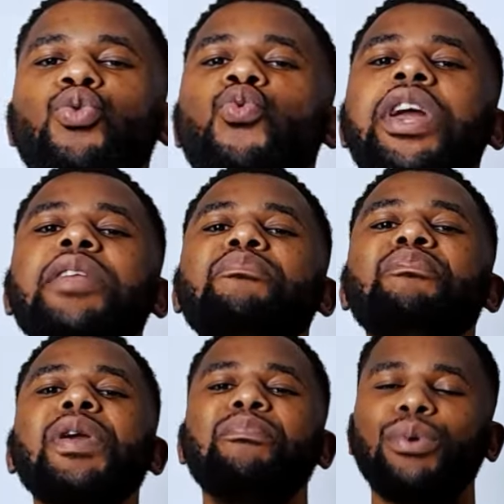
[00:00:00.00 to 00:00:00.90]
to win
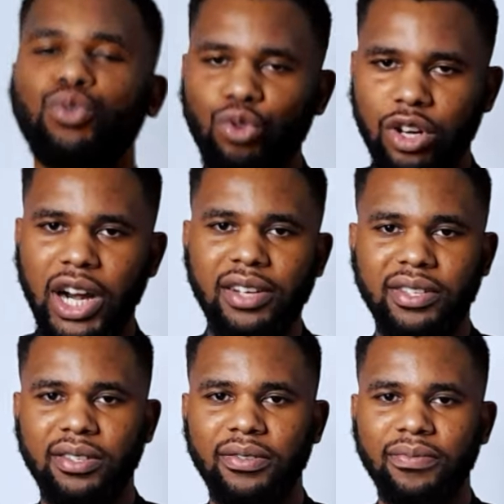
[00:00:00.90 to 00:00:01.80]
people to
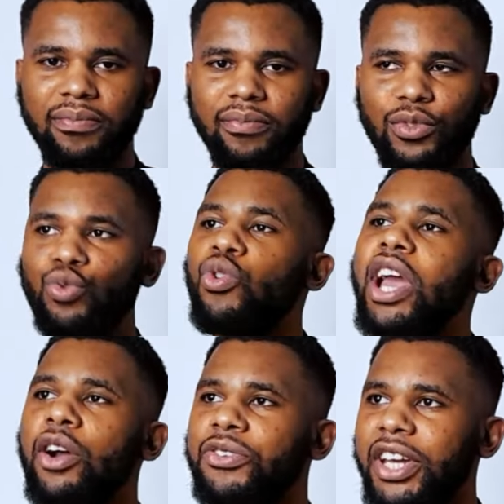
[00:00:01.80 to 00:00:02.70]
Christ. Do
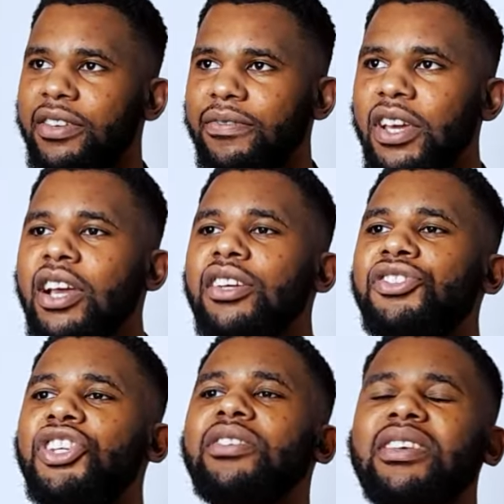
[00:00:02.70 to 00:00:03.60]
we agree?
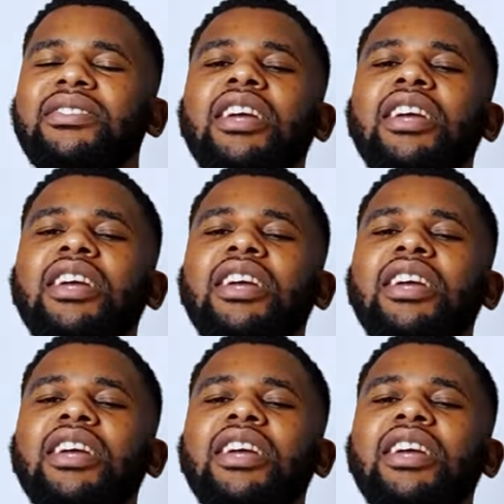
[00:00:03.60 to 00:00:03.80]
Jesus